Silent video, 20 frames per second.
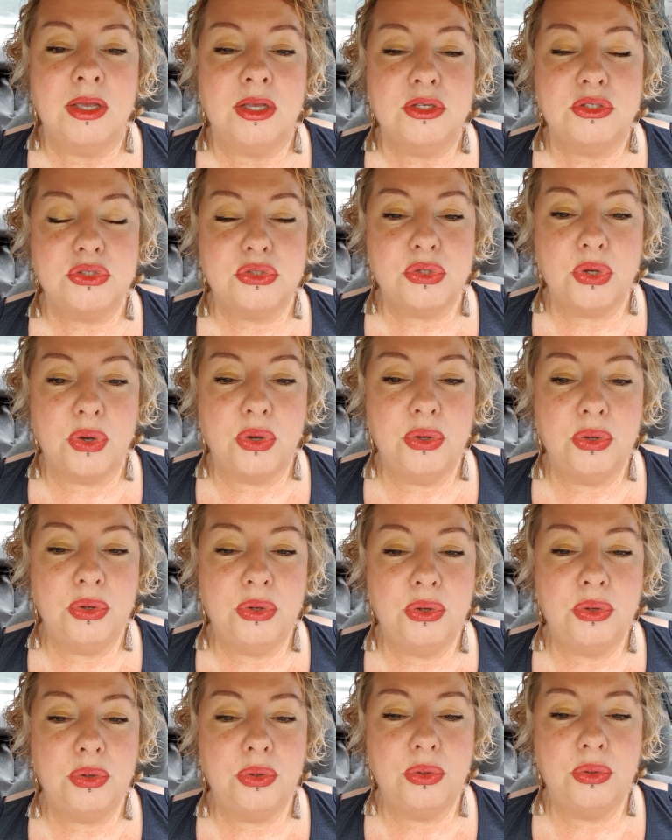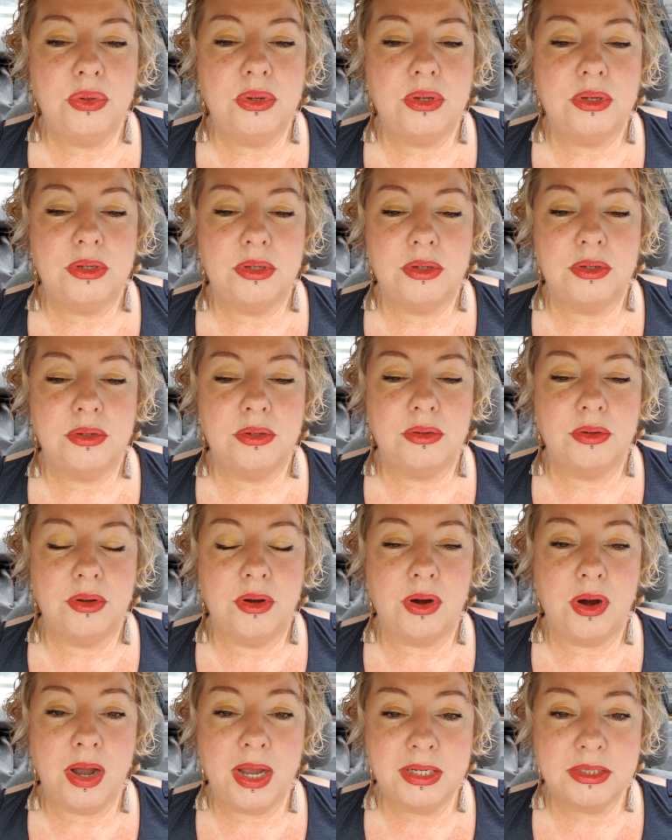So,
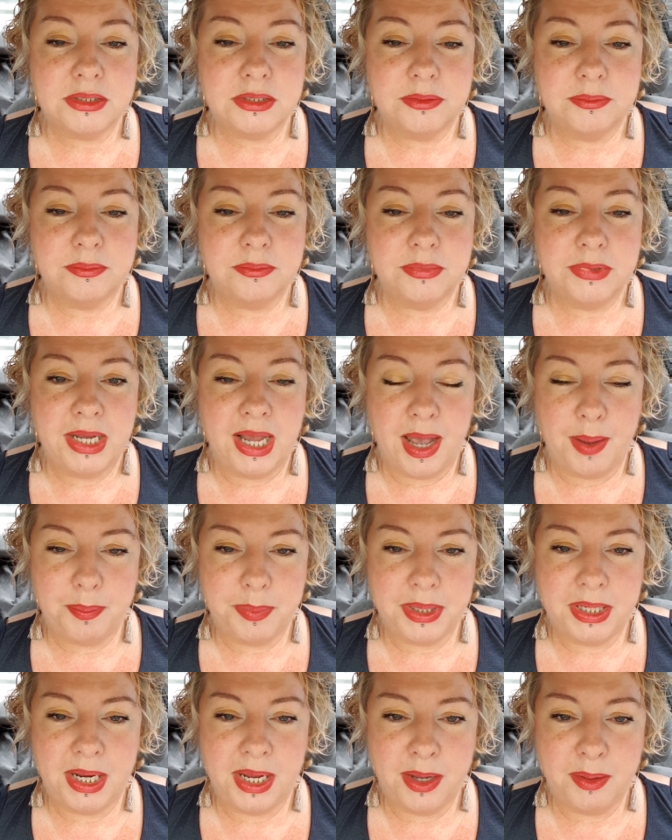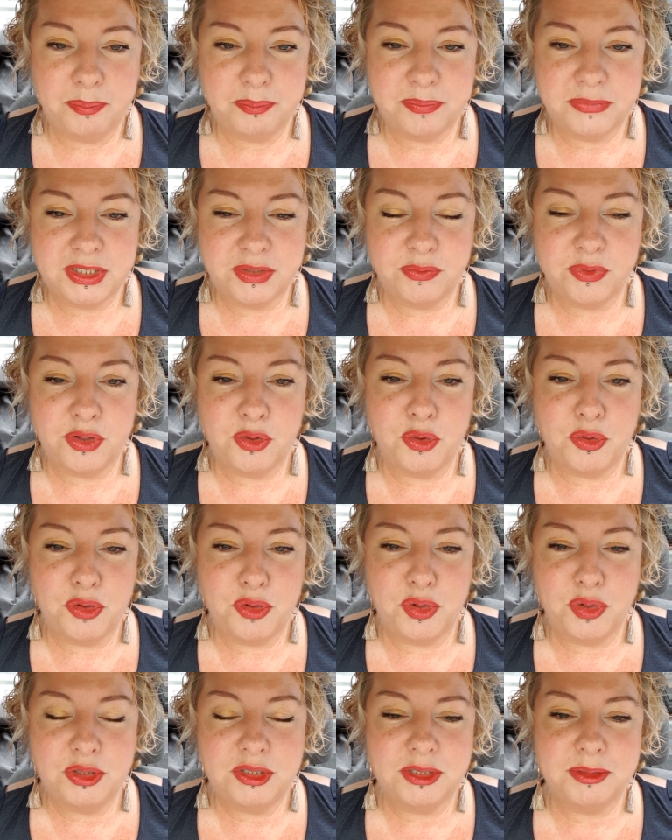all right, you happy now? Is everyone all
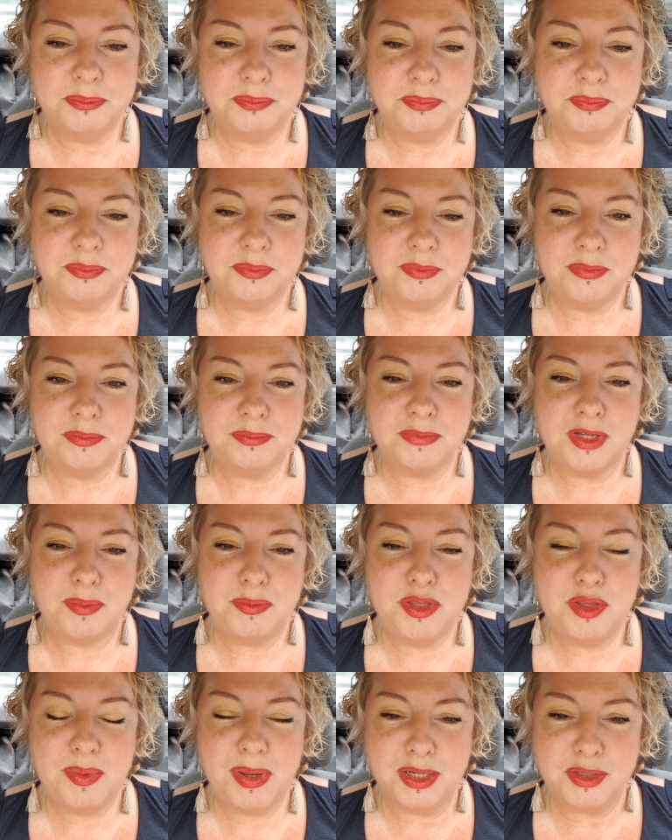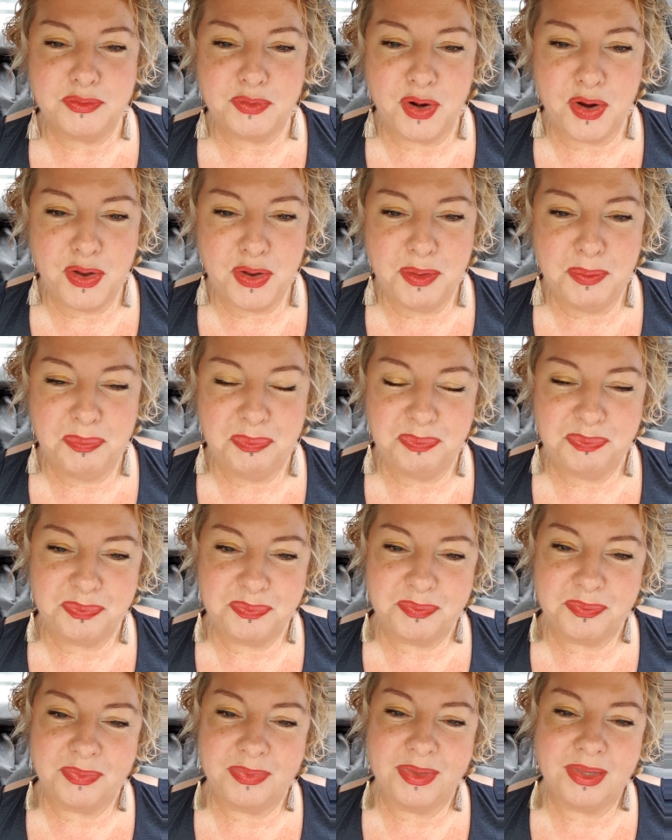good up in the back row?
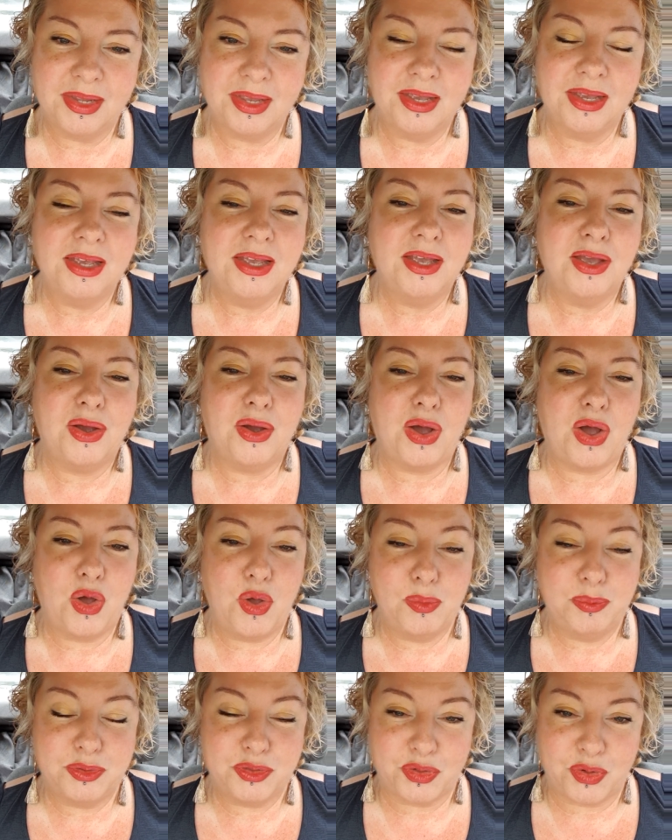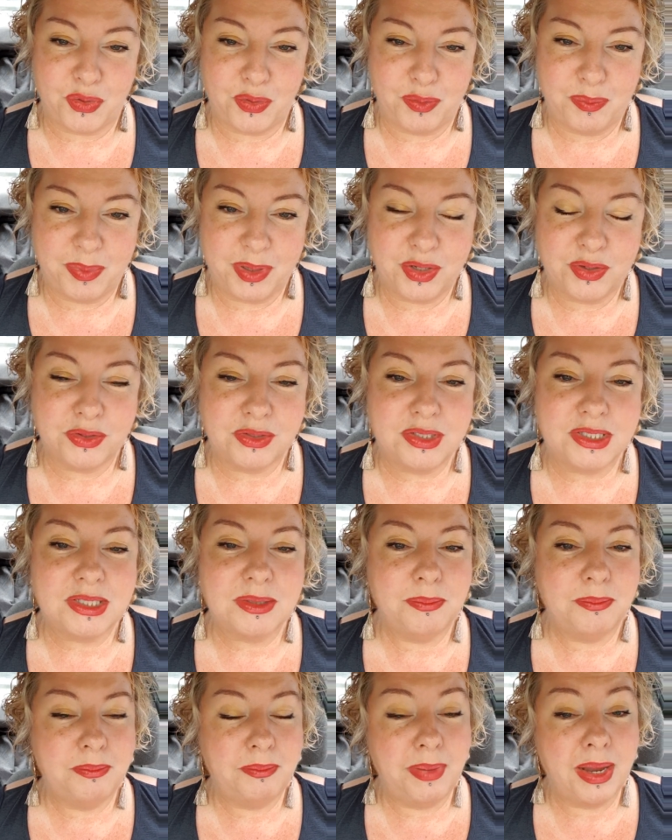I hope so, because
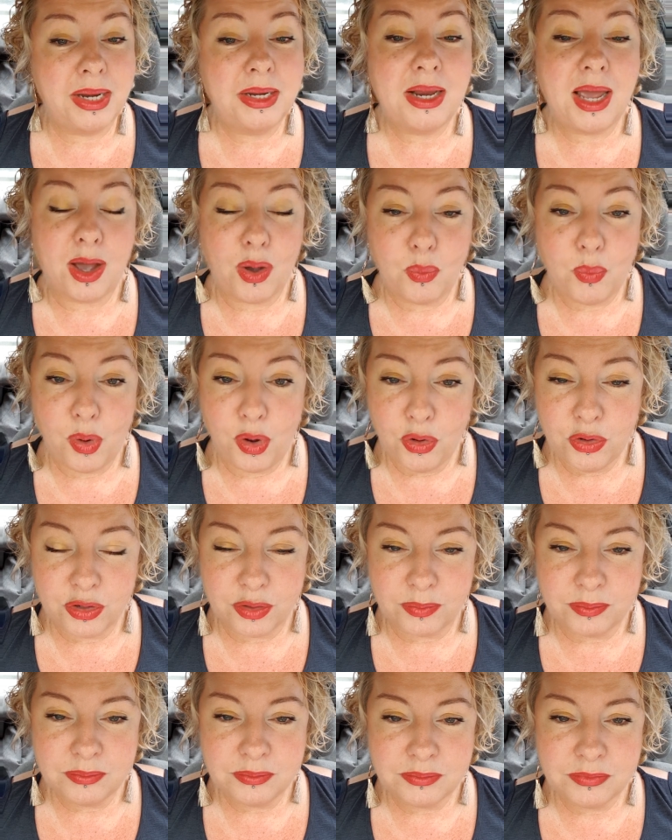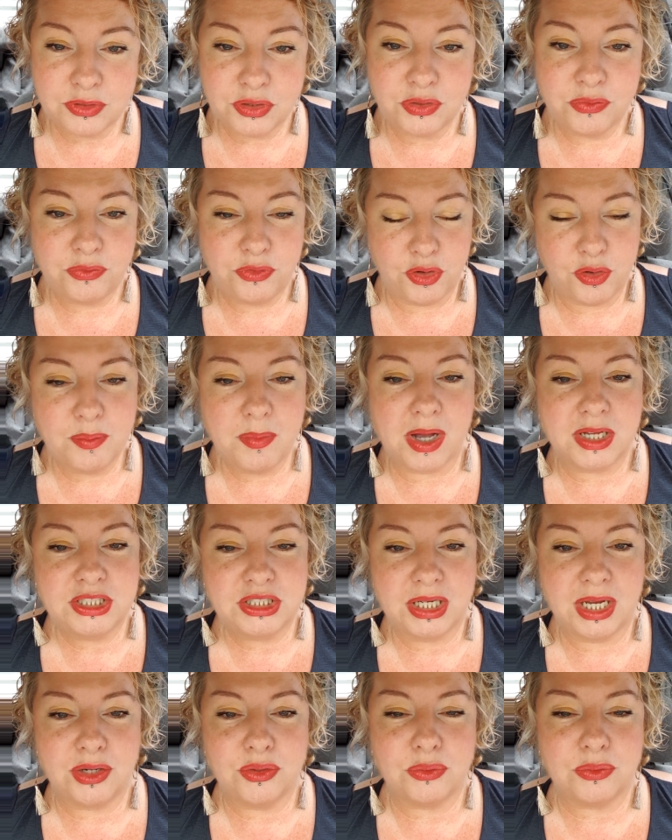men are welcome to view my
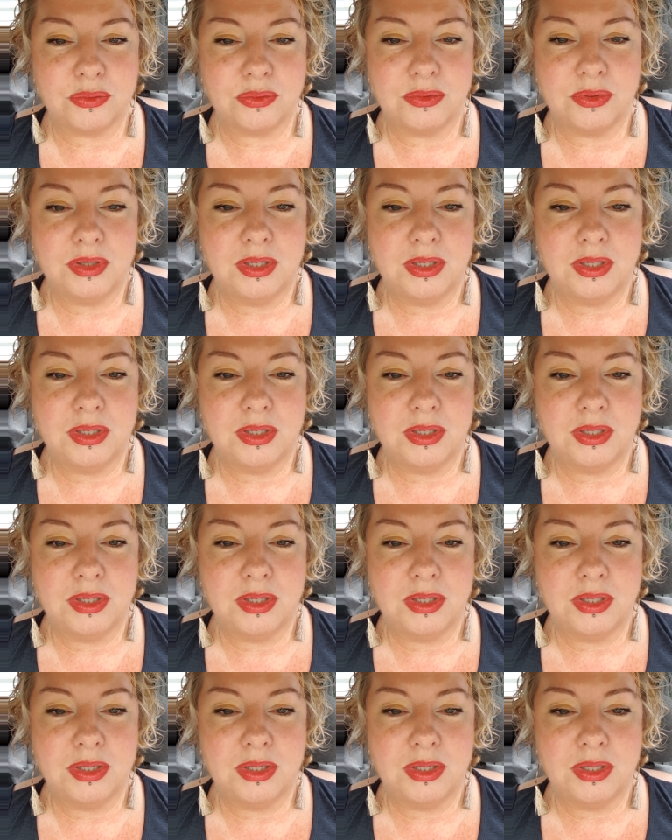channel.